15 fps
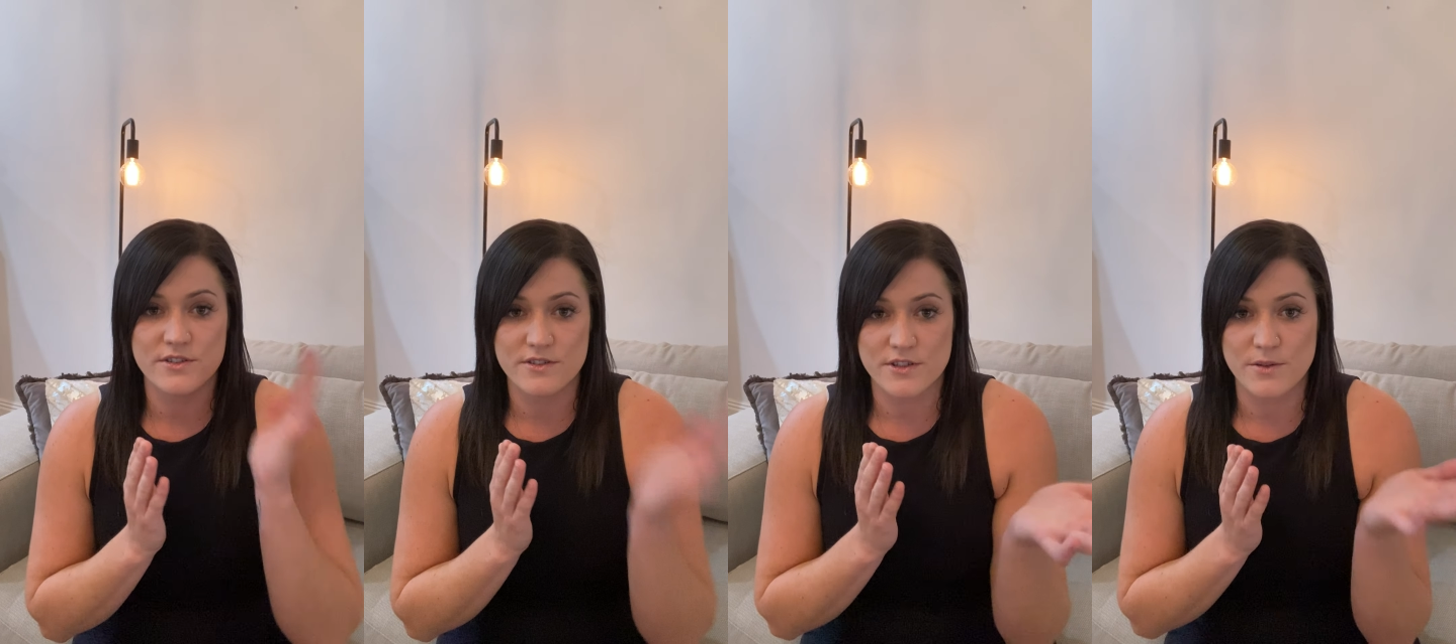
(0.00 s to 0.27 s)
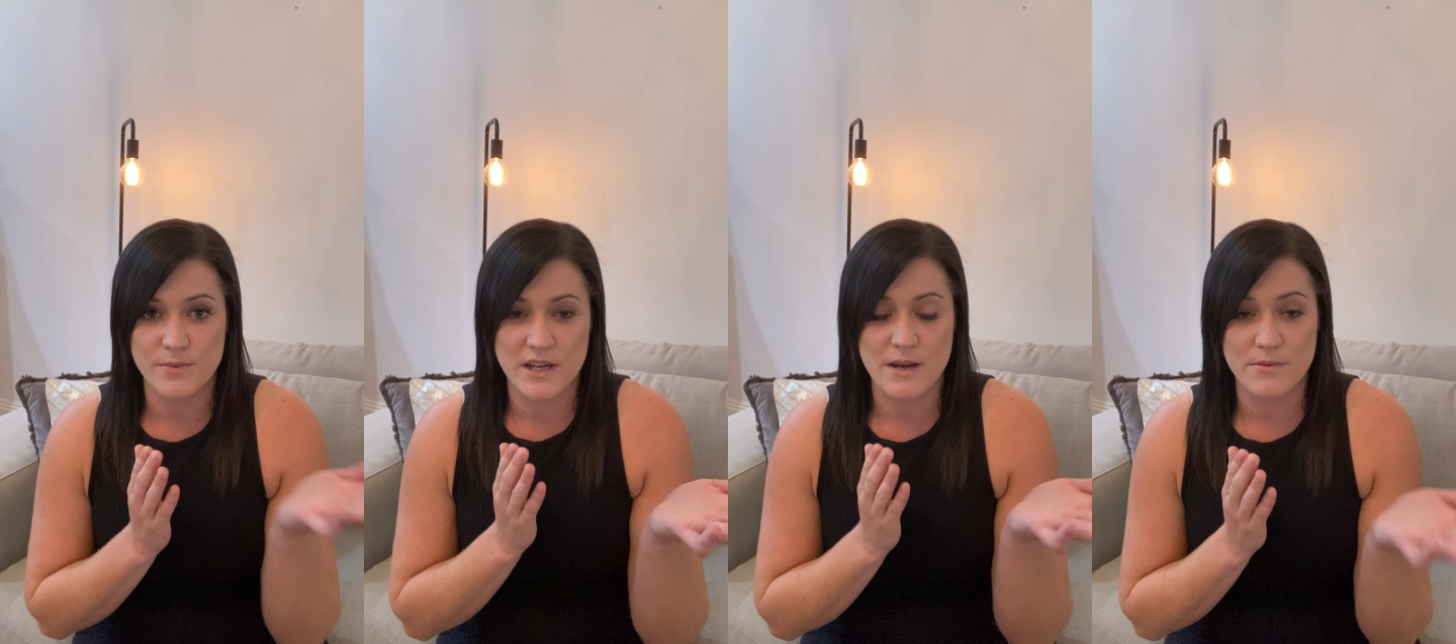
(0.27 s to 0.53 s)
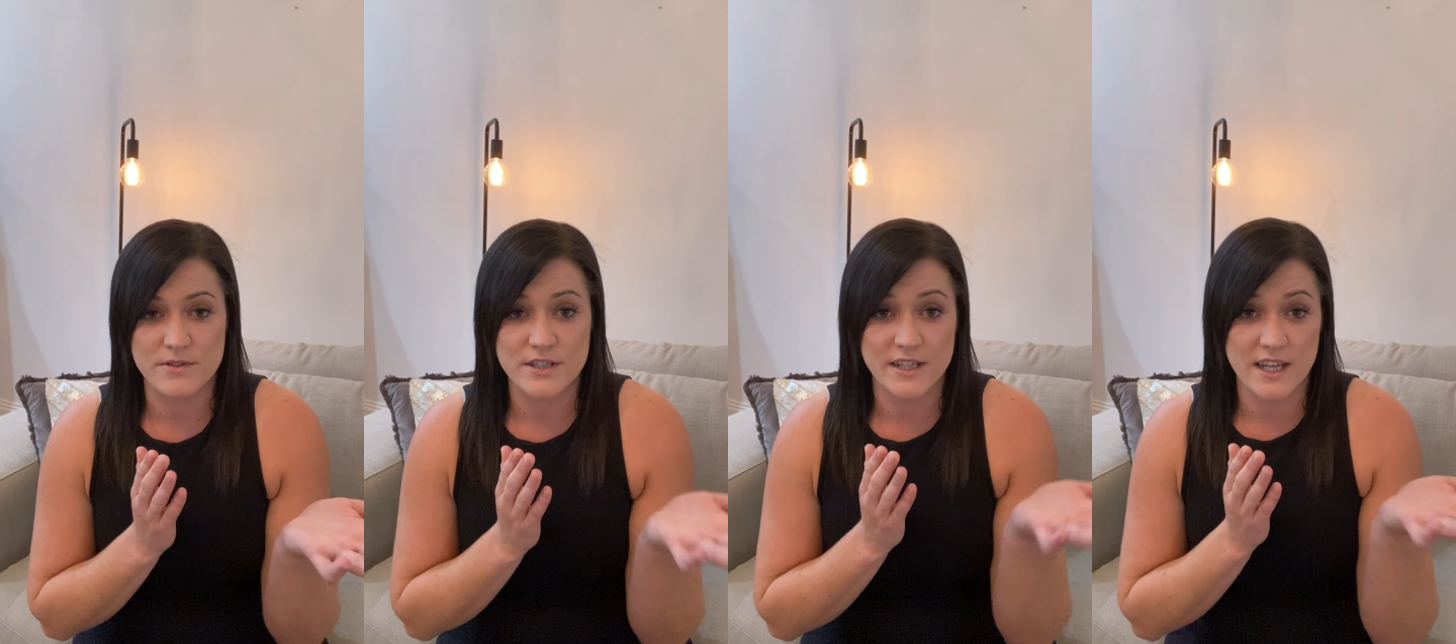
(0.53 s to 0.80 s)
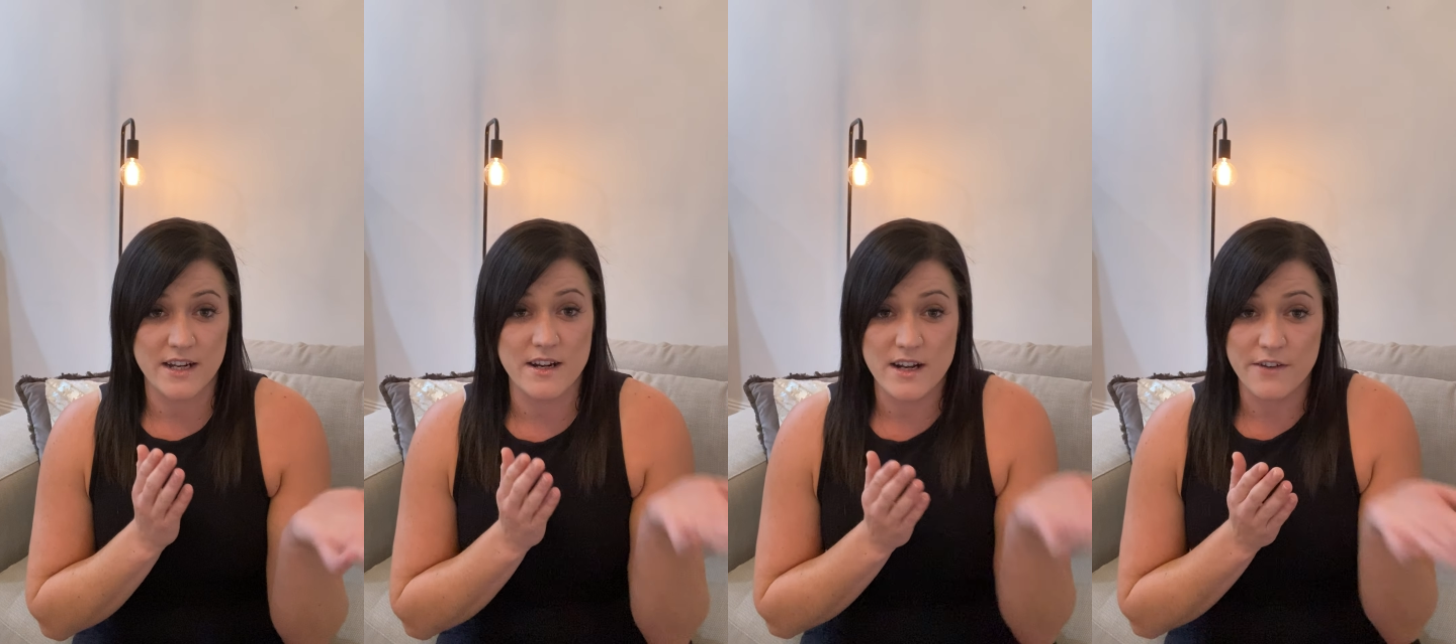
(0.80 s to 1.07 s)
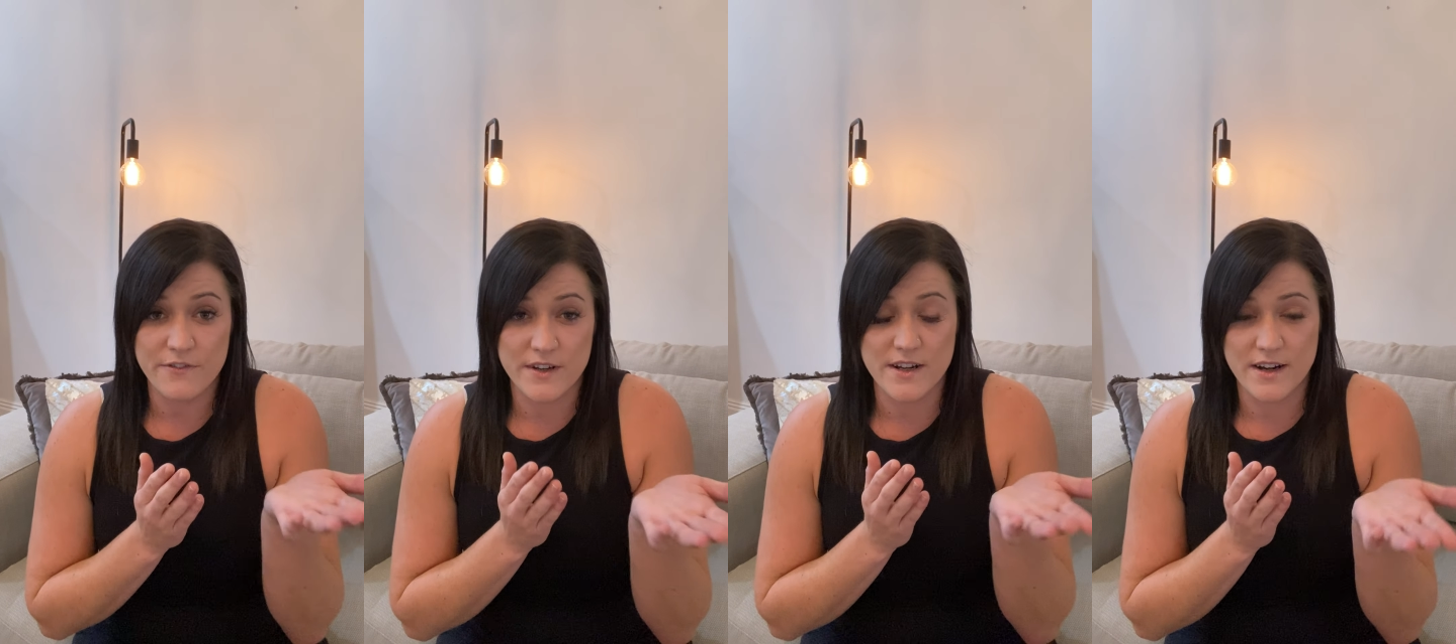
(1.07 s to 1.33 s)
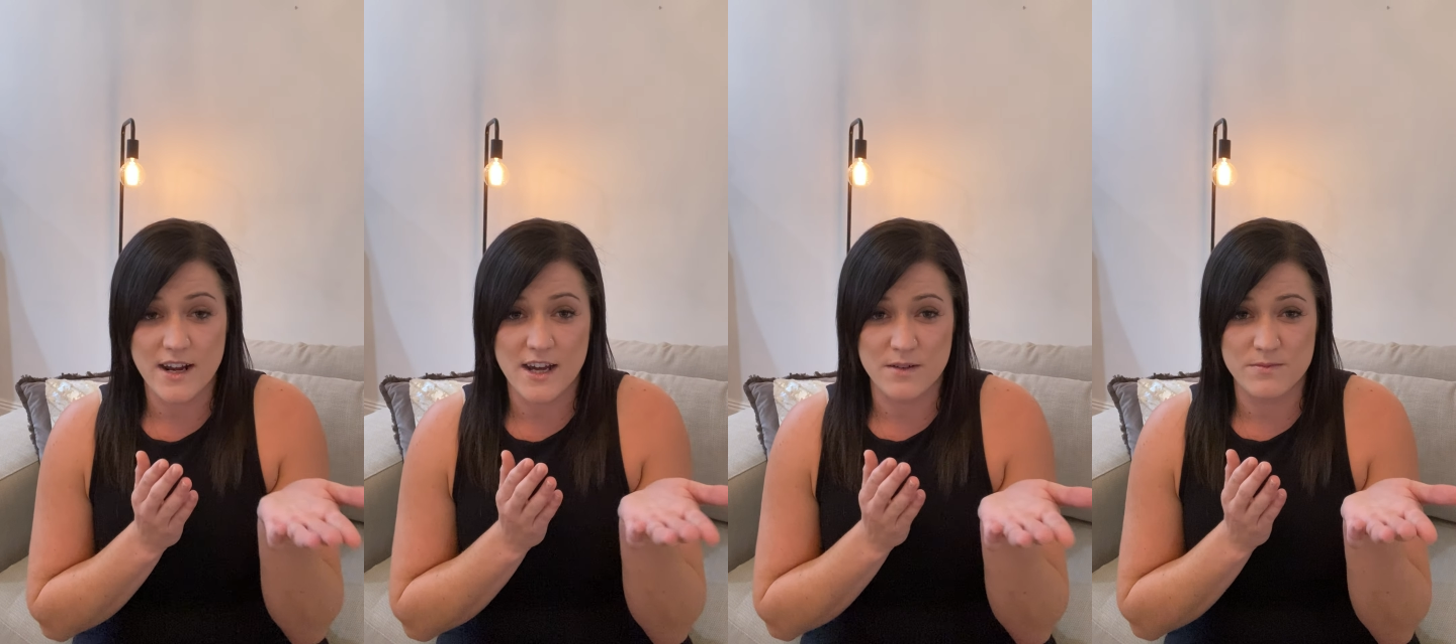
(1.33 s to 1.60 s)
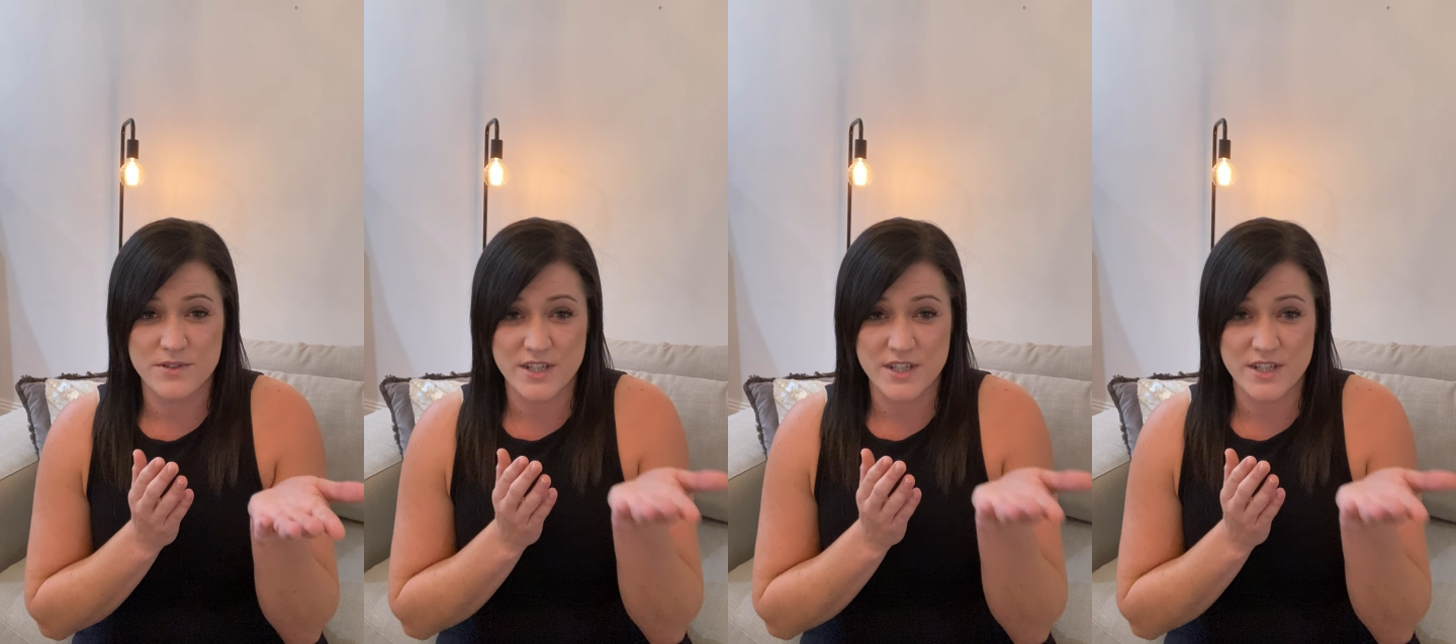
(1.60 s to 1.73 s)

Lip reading: to be able to get enough income